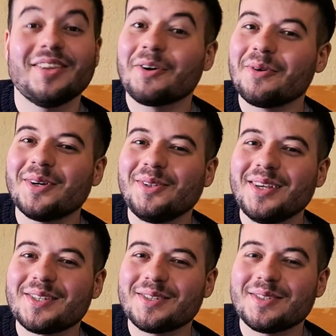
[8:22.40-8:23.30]

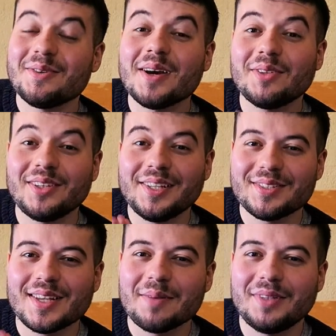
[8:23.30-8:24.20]
Congratulations, you have the
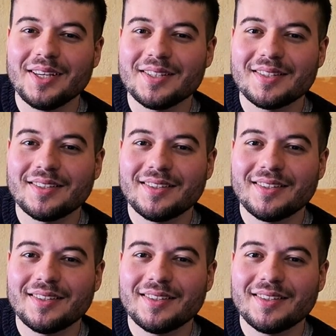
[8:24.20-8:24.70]
latest update